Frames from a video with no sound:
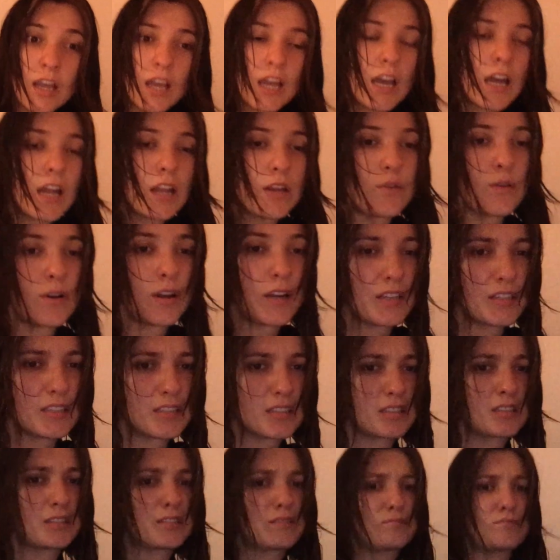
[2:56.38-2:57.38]

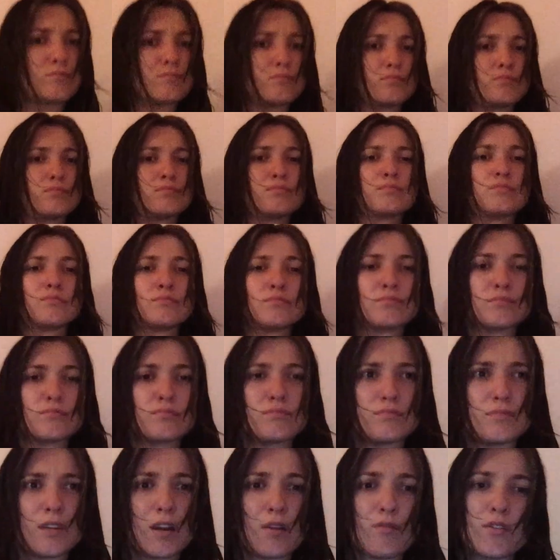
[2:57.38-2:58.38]
Anyways, they